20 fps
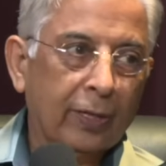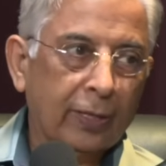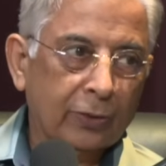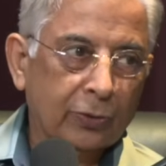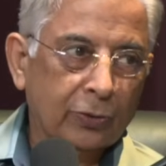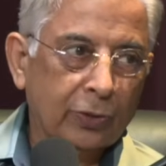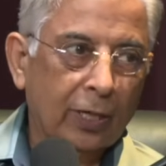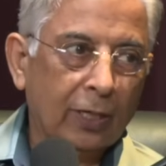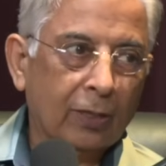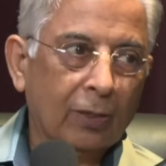a
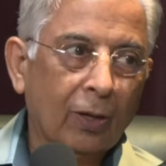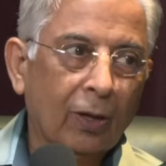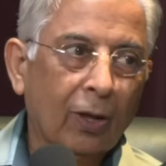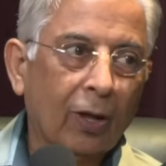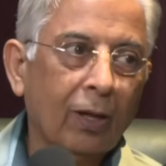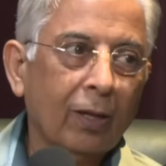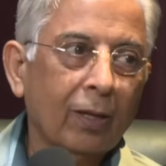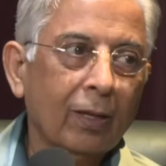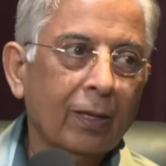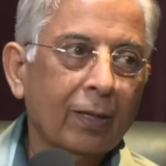state law,
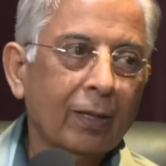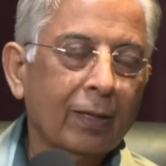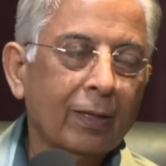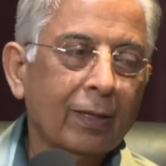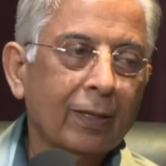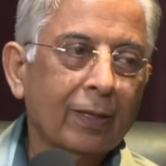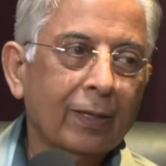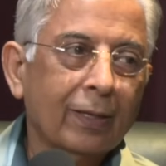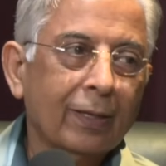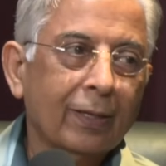
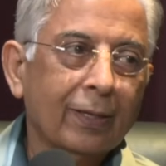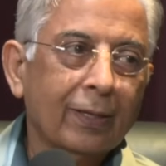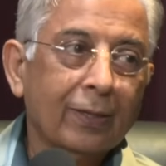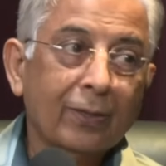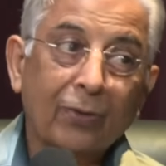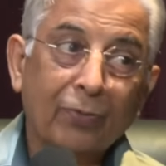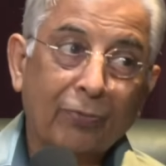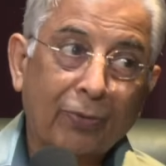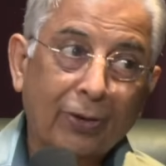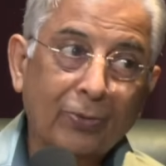
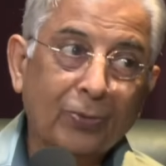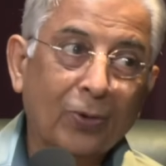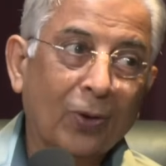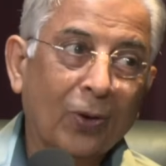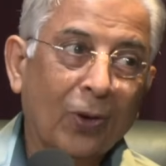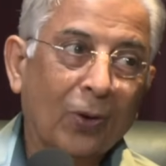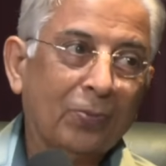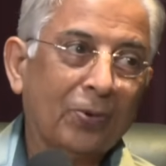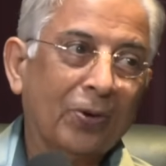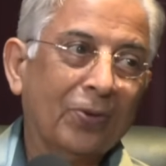the federal
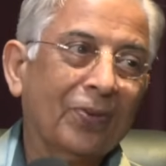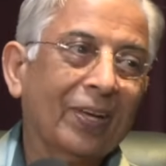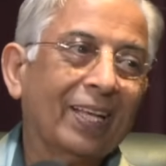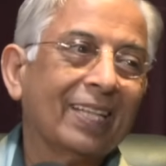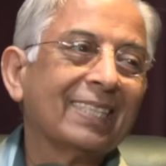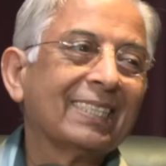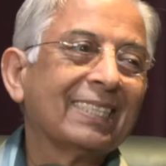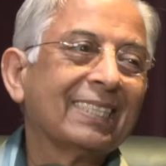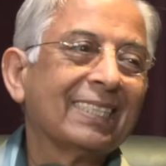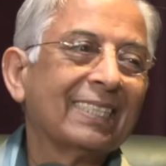law
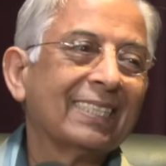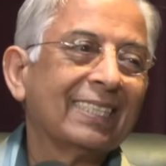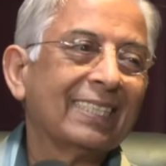prevails.